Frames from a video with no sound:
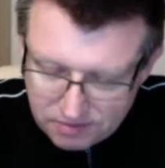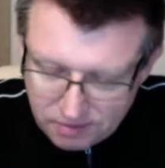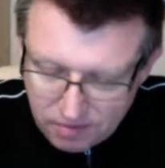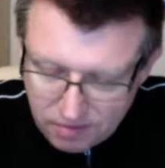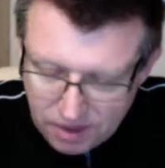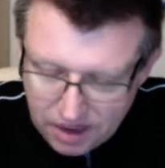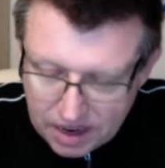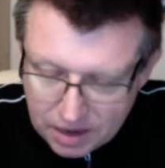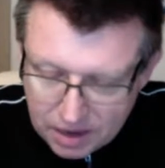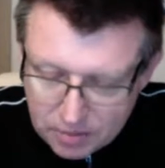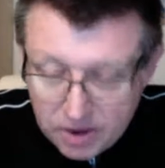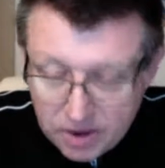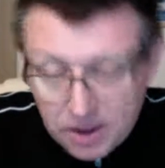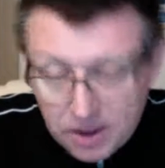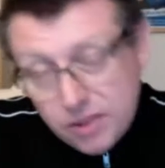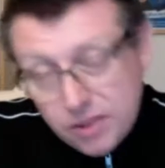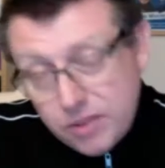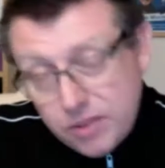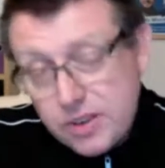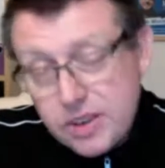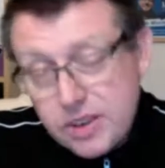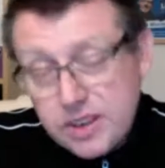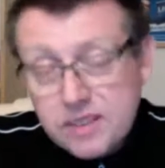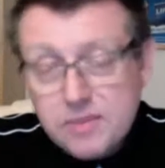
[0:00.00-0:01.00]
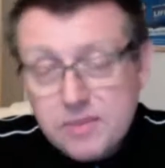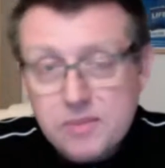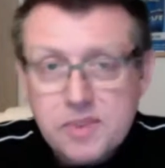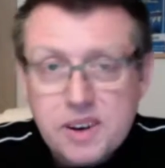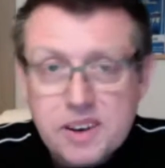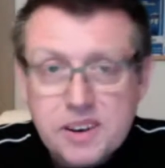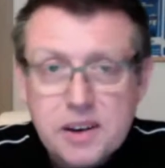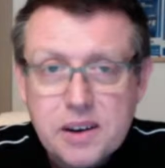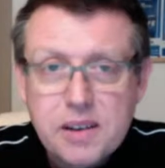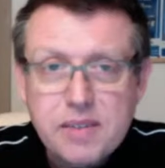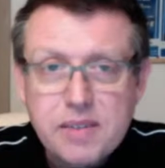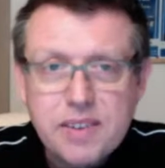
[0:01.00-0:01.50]
my
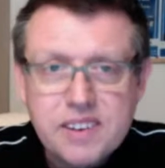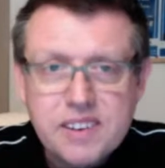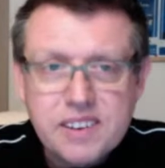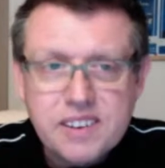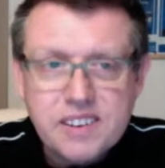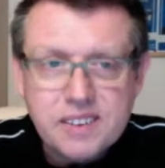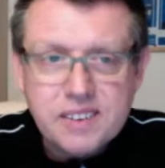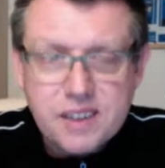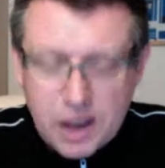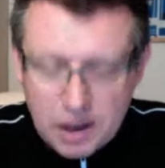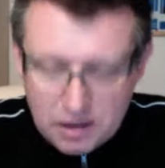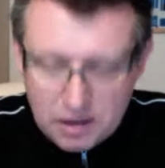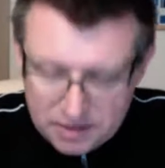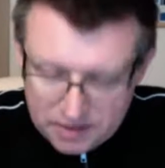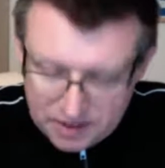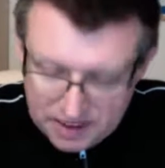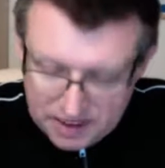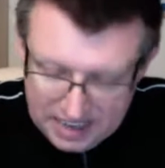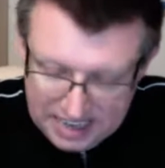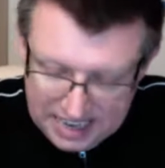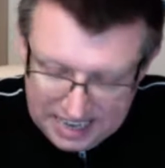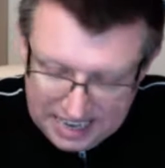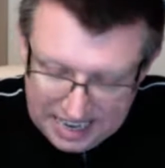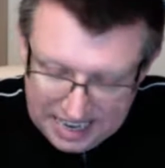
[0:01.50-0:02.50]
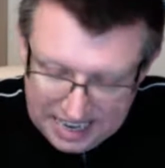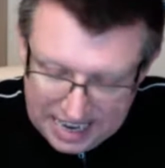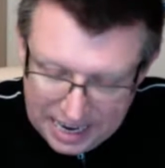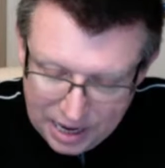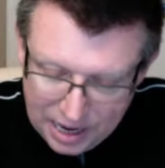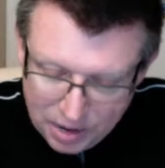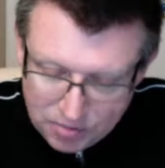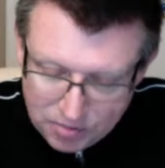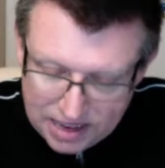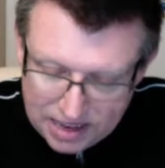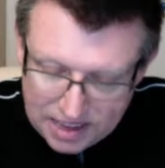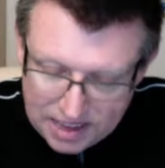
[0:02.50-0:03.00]
girlfriend to start with.
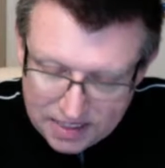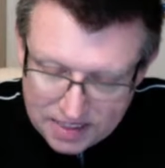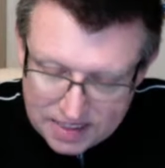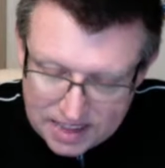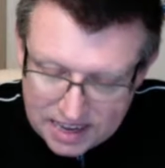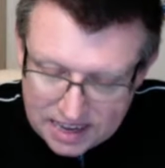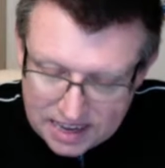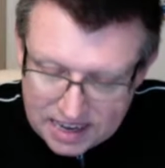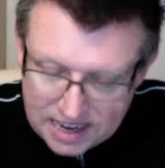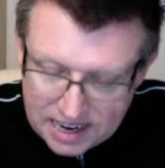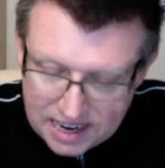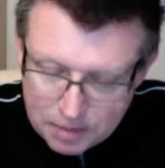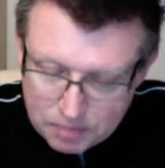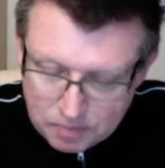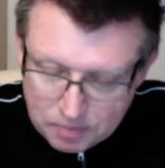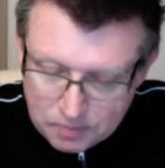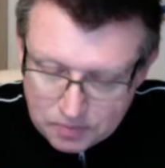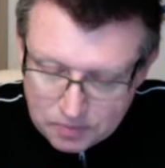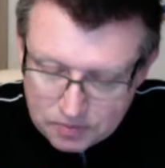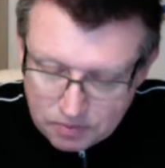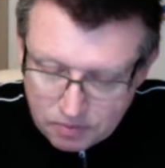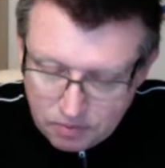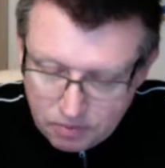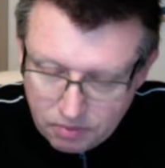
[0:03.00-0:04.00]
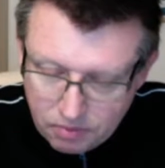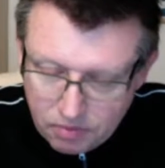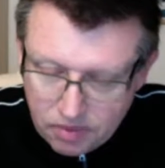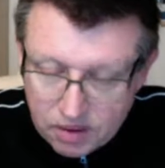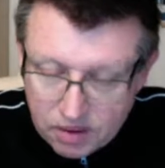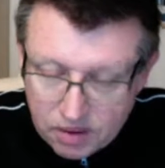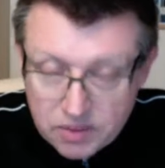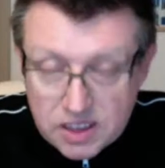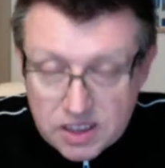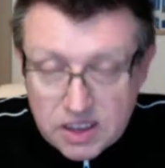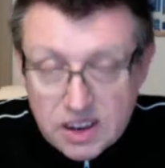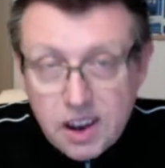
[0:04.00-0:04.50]
And then
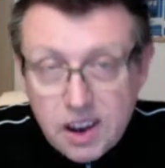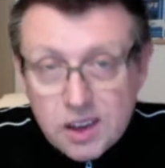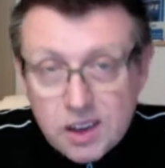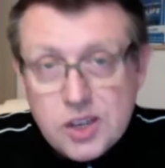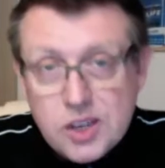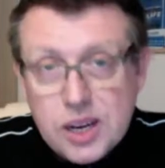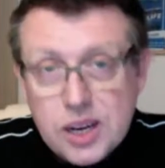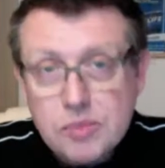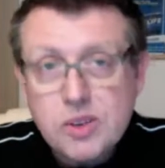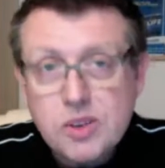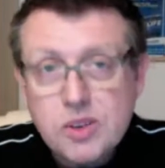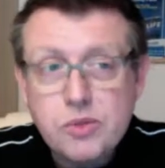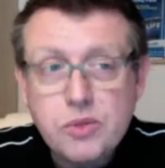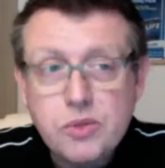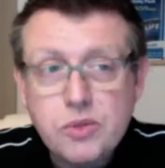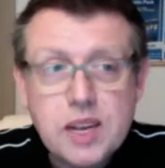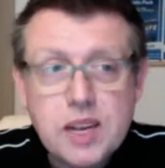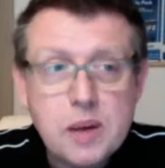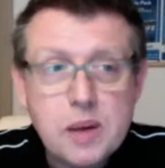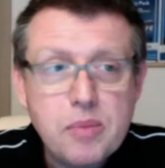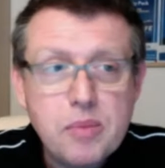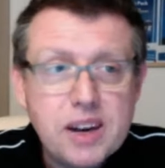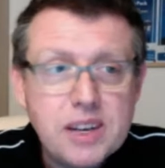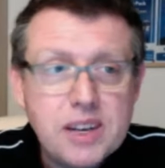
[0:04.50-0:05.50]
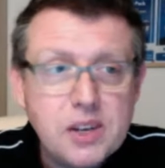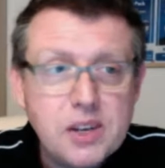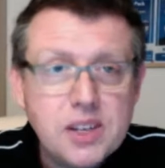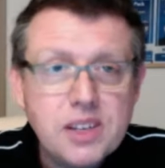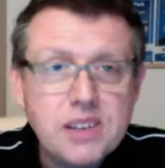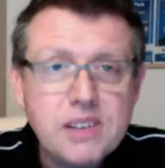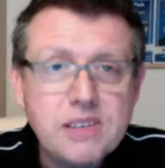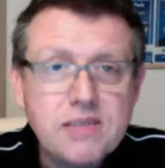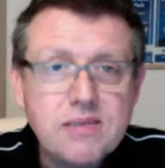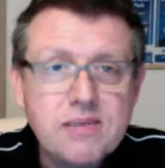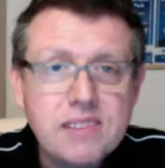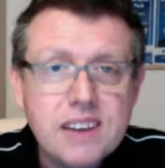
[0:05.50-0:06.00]
the last chapter is called Celebration.
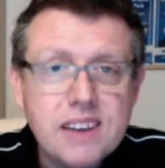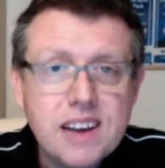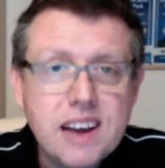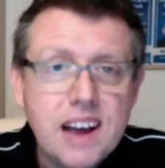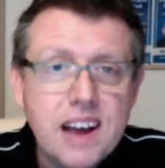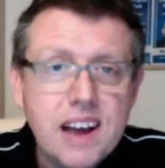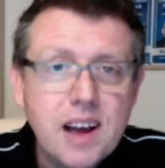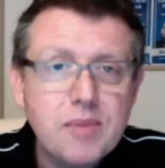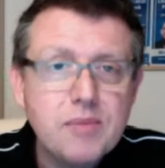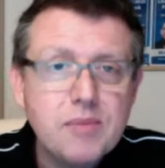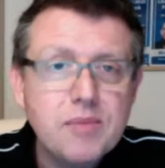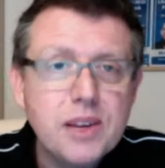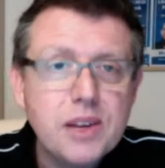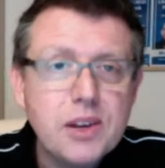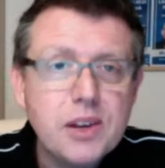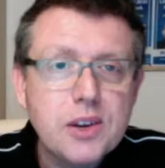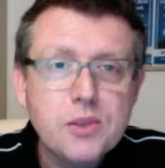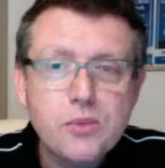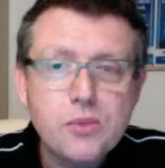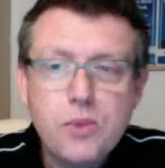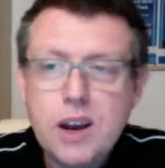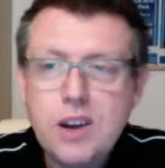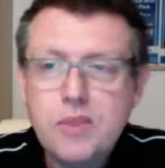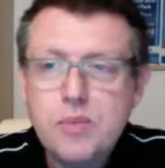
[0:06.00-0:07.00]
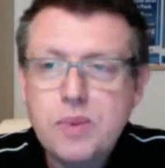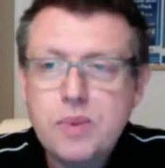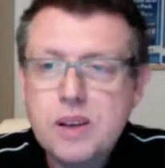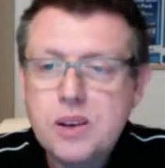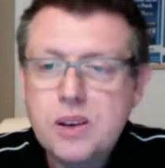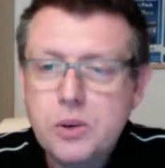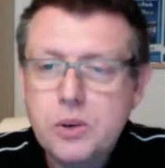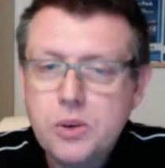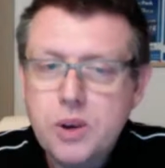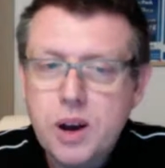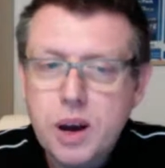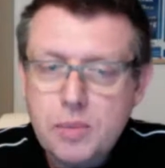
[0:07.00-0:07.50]
It could well have been
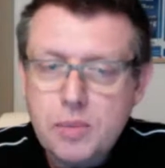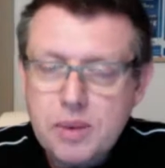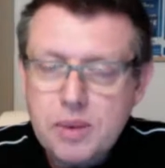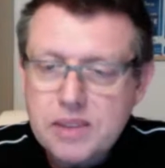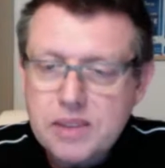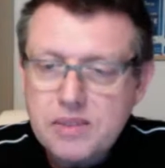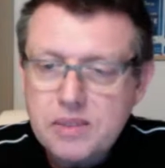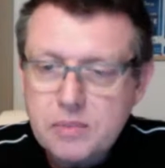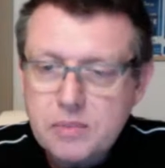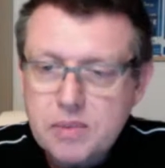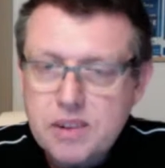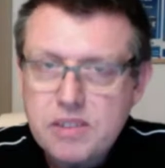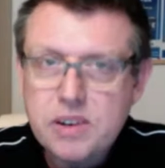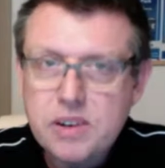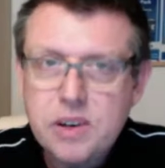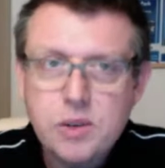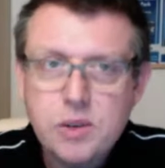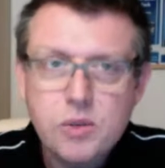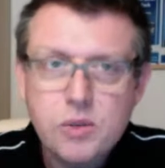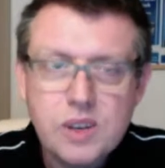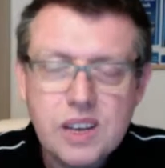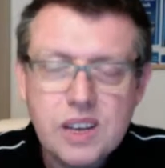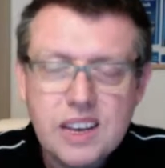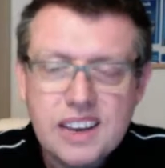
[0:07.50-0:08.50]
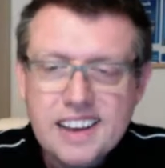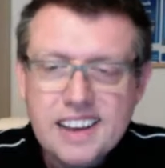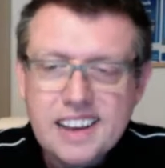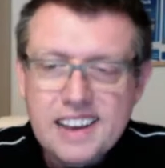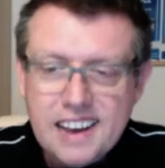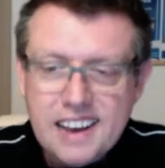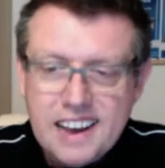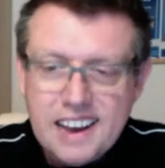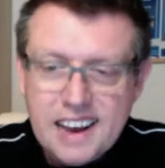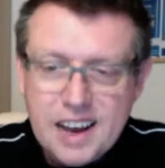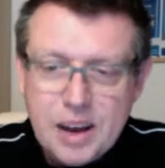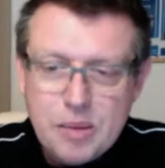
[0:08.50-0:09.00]
called I Believe in Miracles,
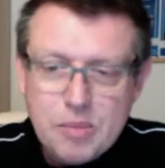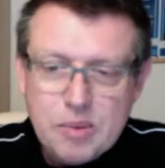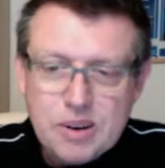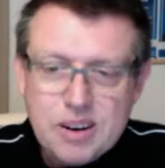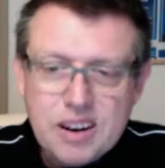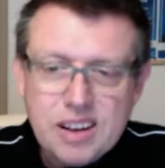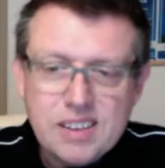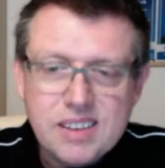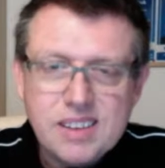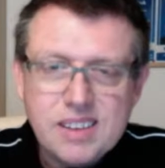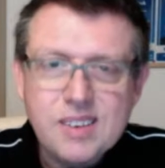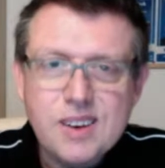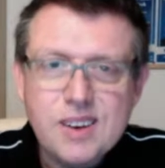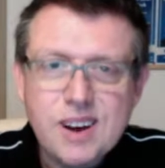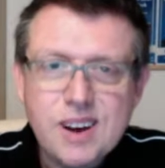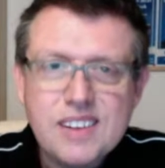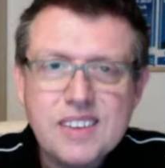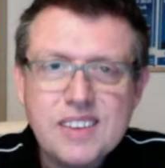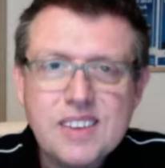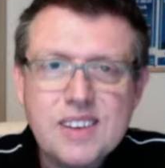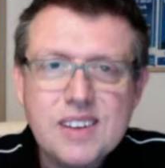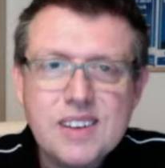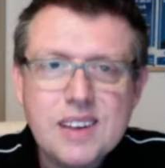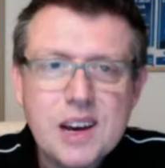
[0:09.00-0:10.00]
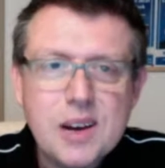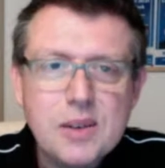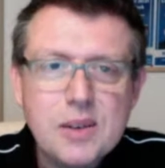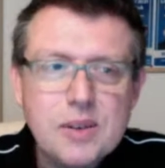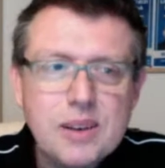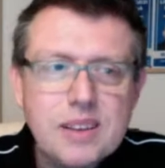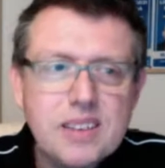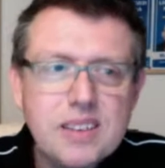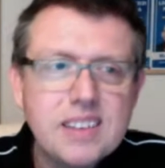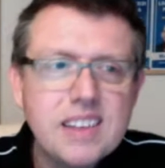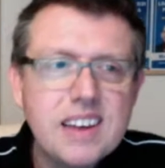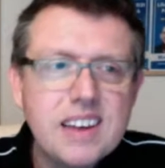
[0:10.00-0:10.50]
but I decided to go
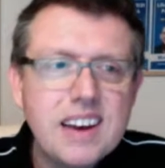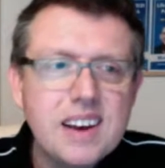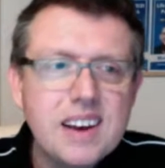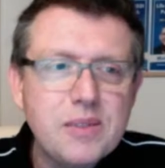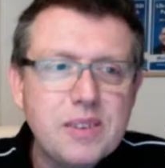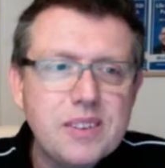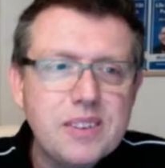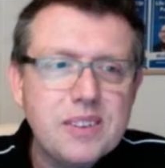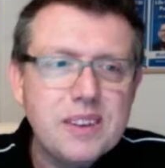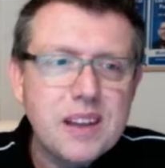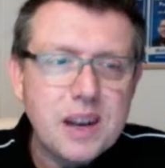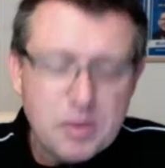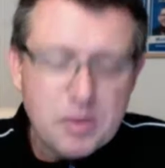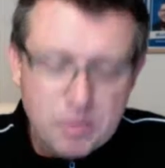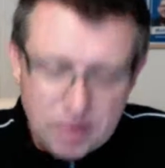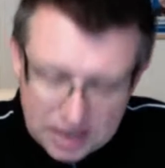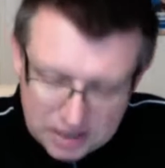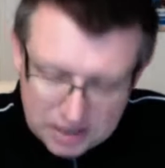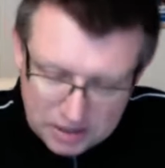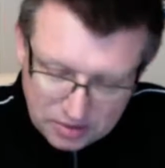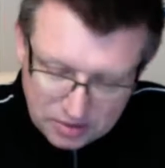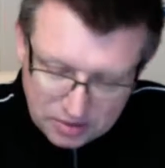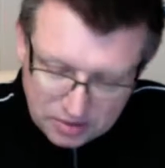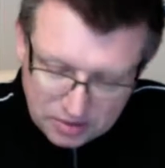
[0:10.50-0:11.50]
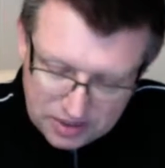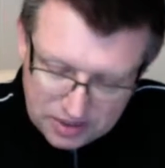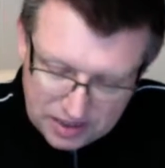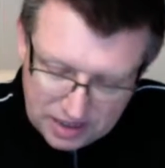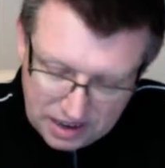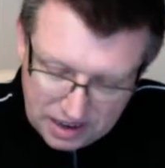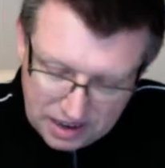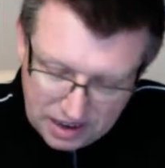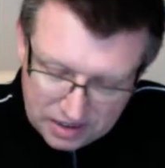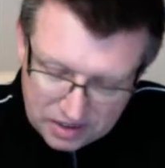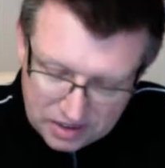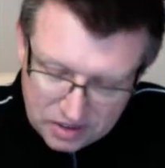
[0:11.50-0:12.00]
with Celebration for the
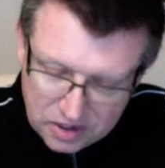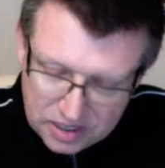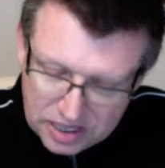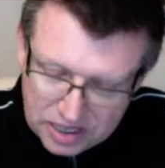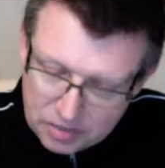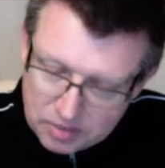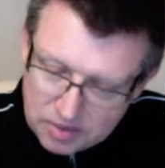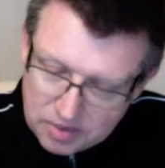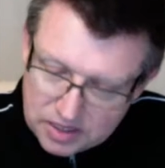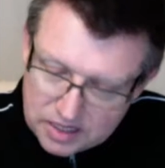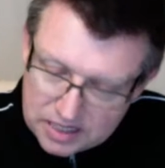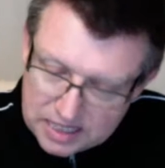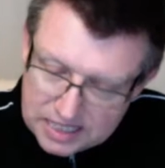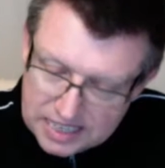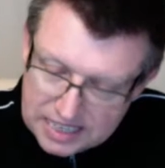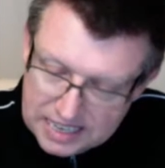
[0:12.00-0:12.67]
last chapter.